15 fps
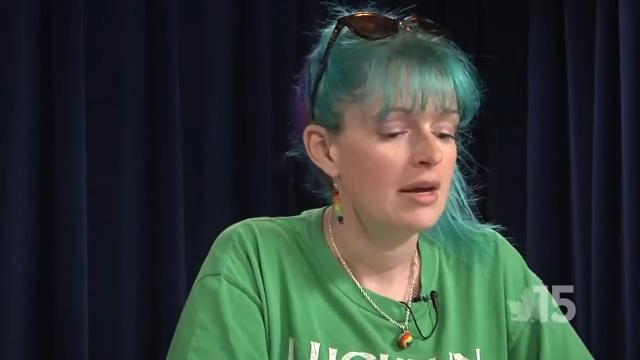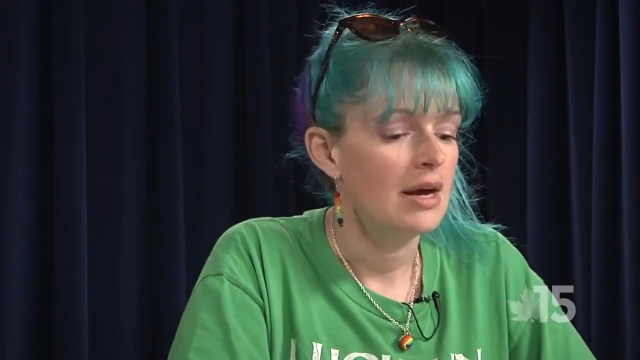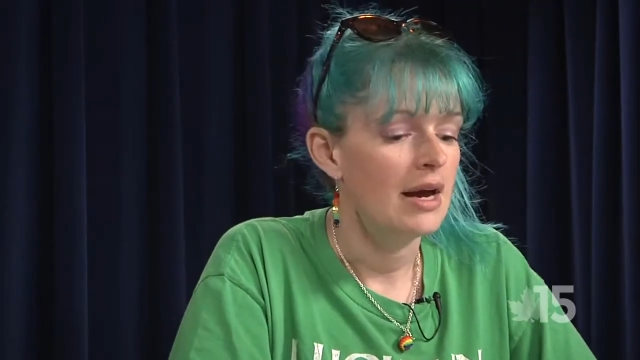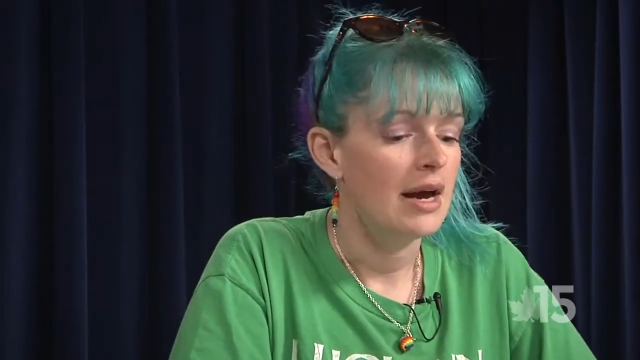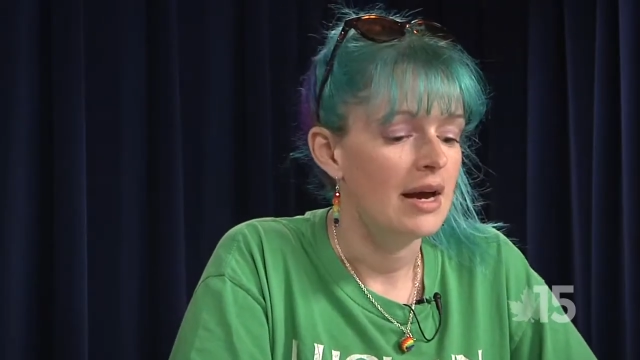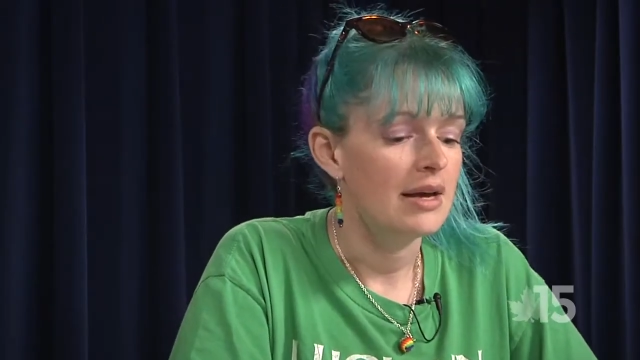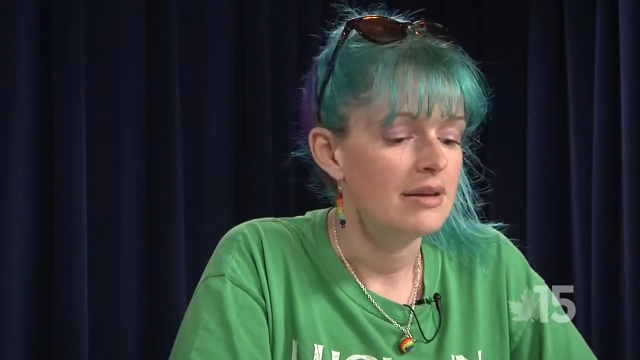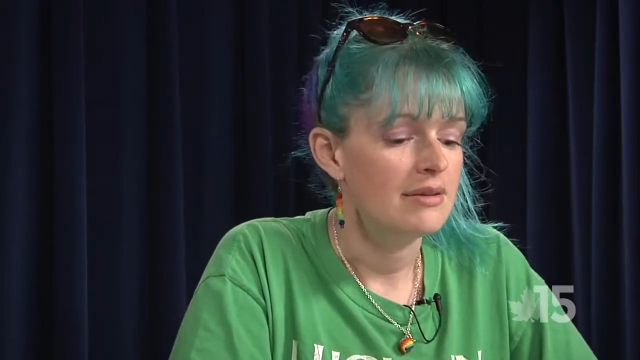
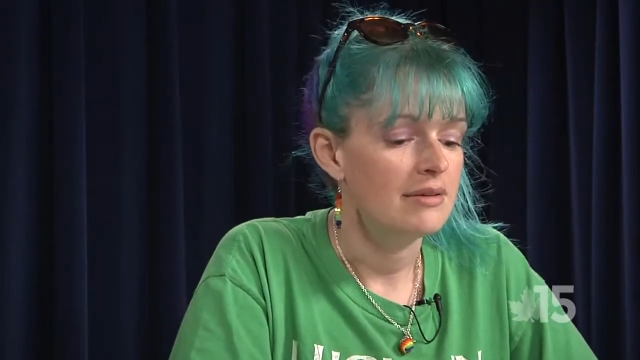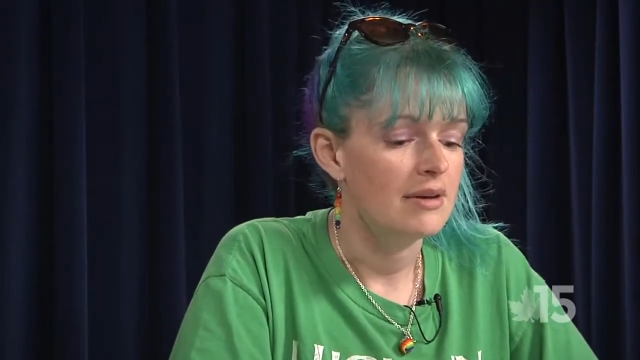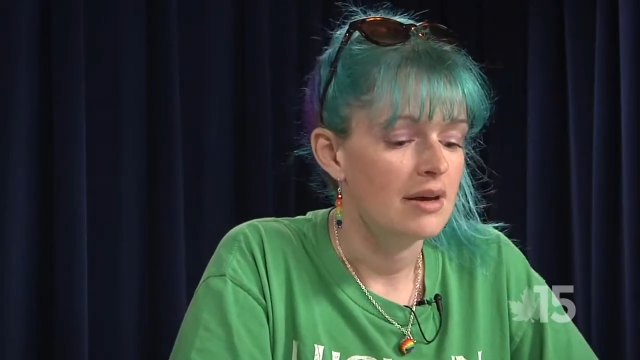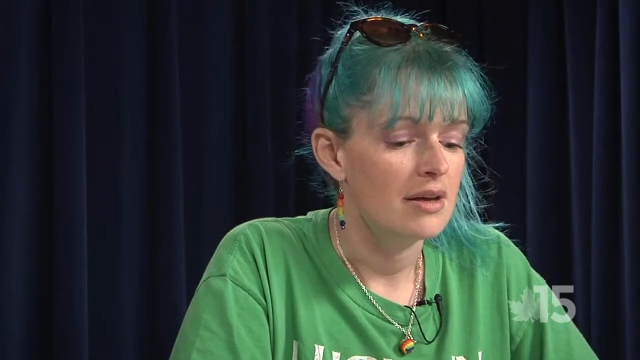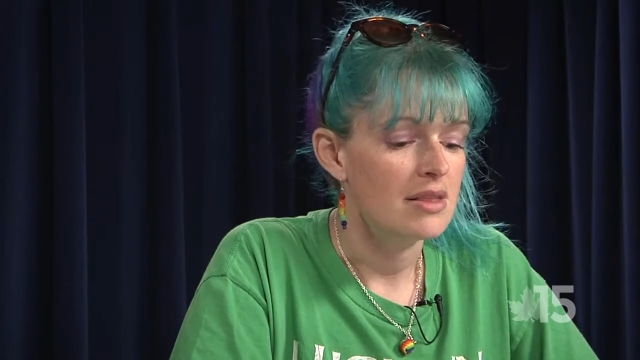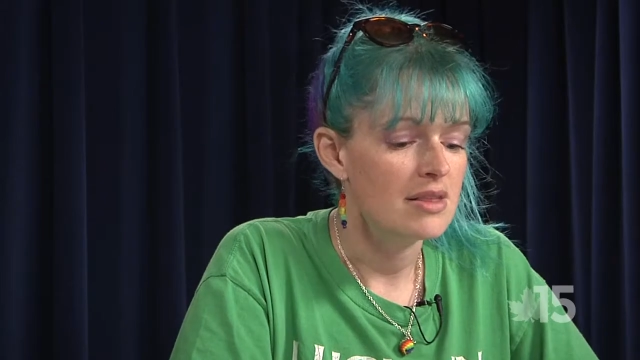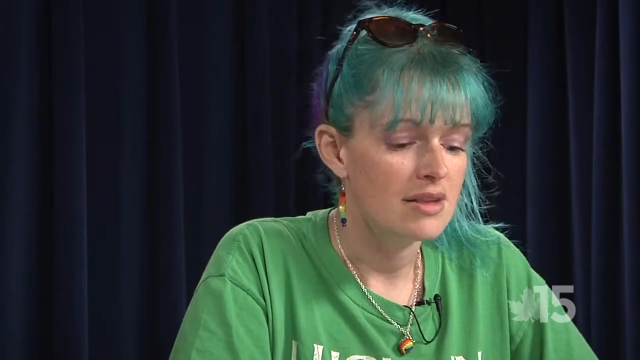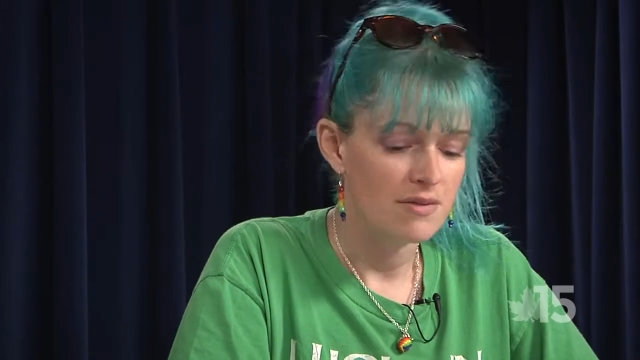
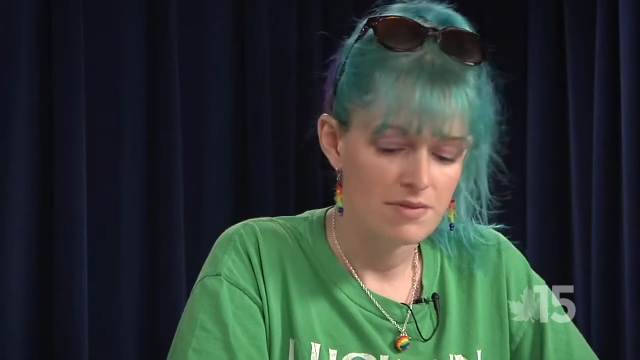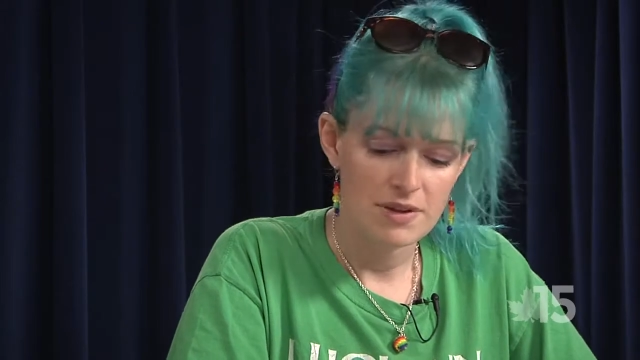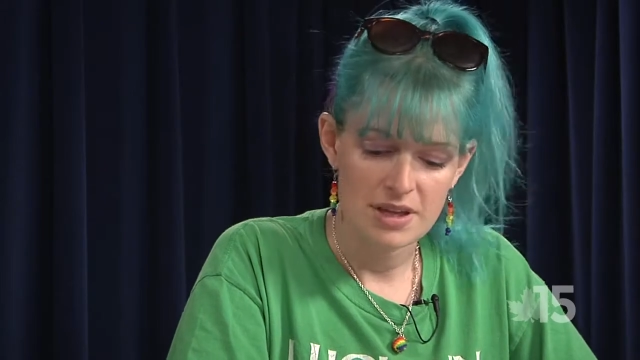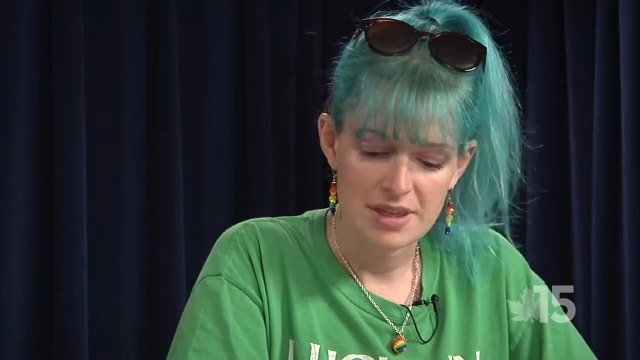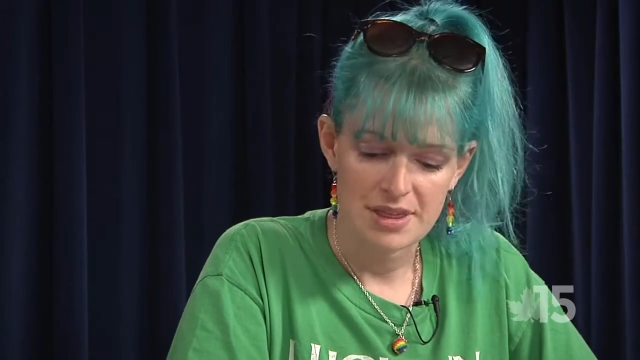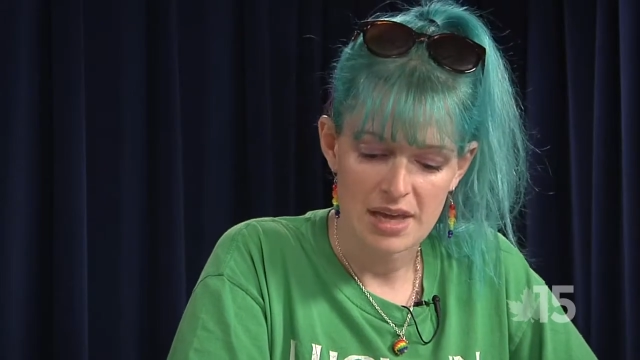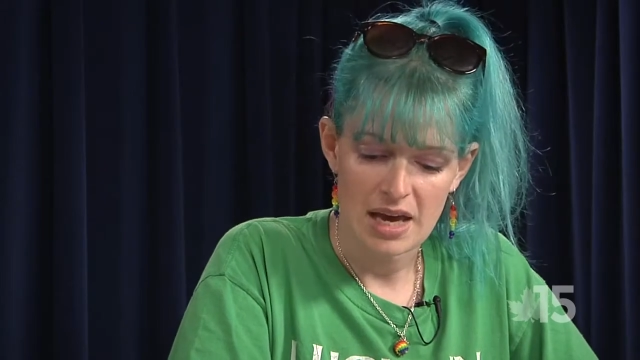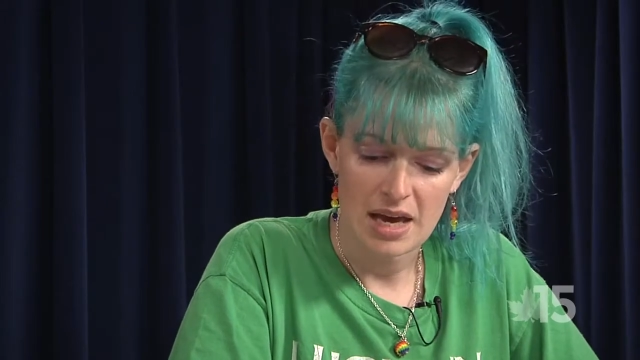and stuff
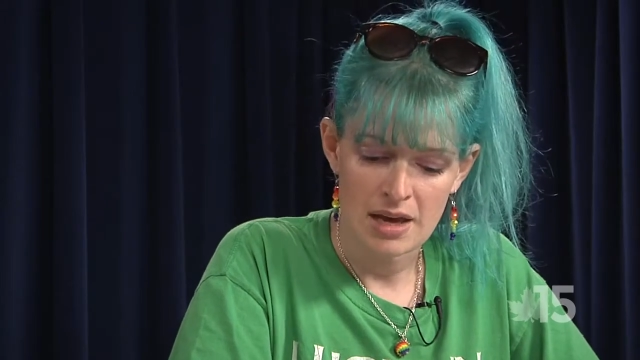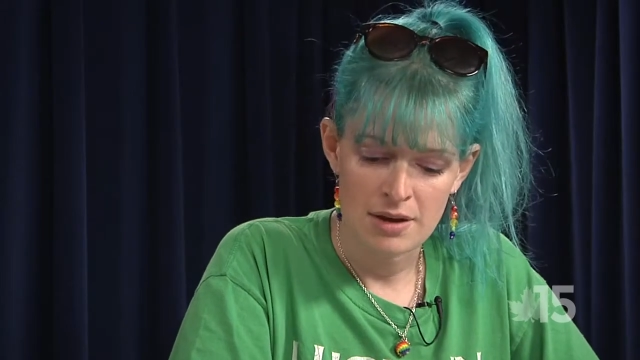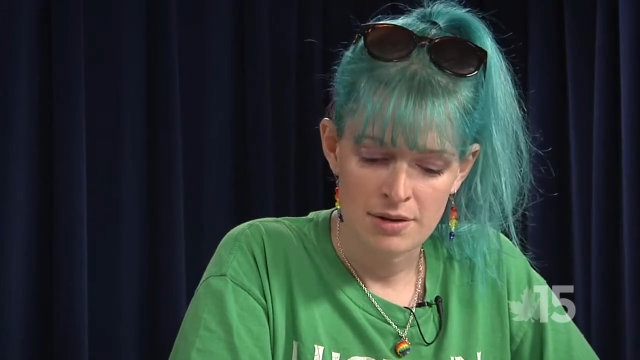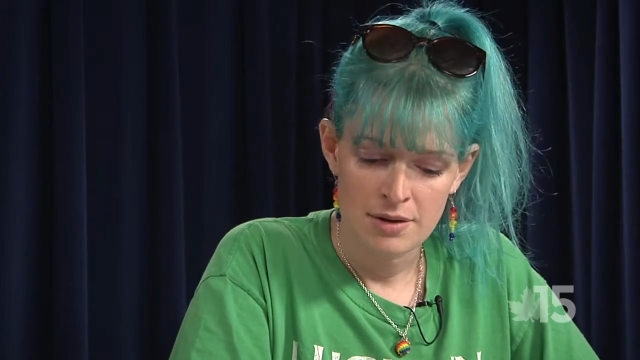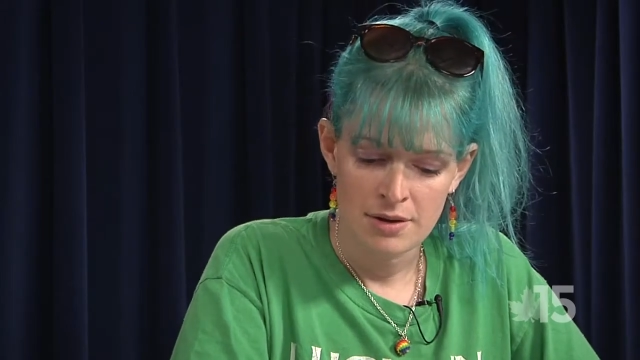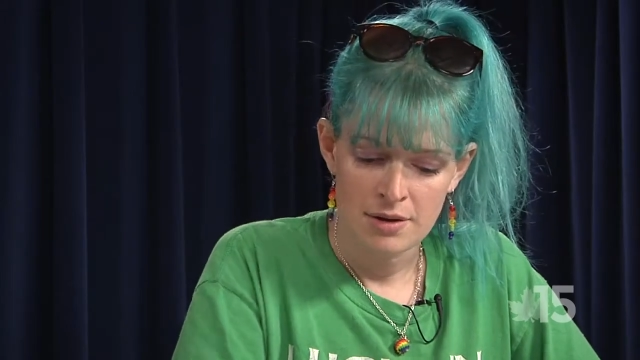like that.